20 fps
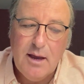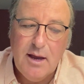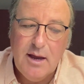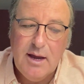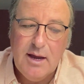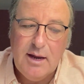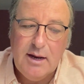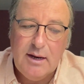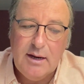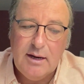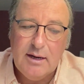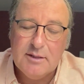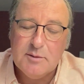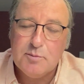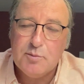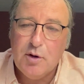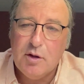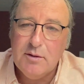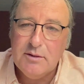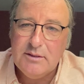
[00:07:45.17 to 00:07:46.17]
and it's
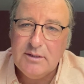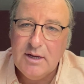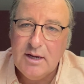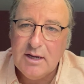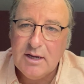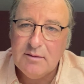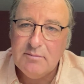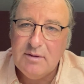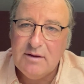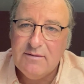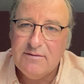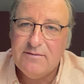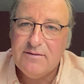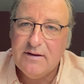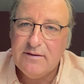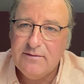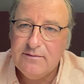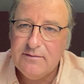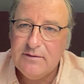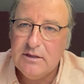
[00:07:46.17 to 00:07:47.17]
probably taken me
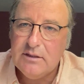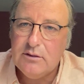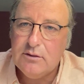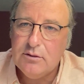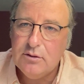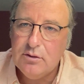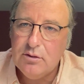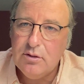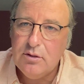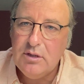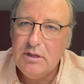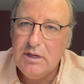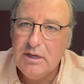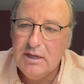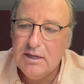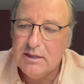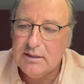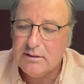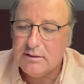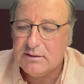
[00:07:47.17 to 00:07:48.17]
52
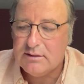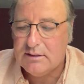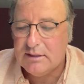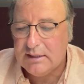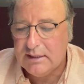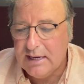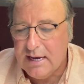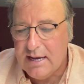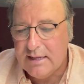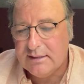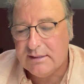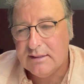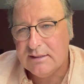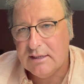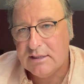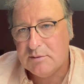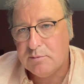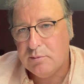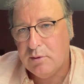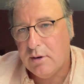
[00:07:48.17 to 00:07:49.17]
years to get to
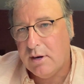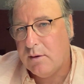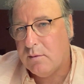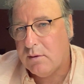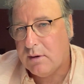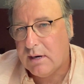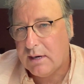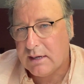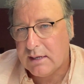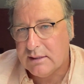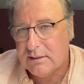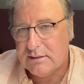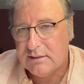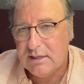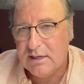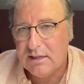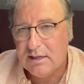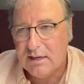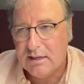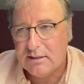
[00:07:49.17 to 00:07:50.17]
this point where I can
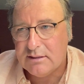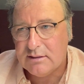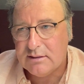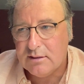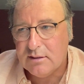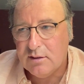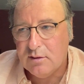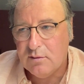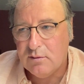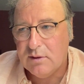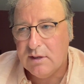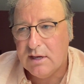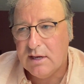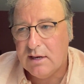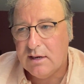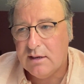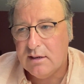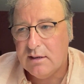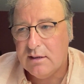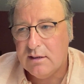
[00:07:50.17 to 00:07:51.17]
say this,
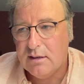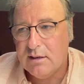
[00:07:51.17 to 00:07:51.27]
where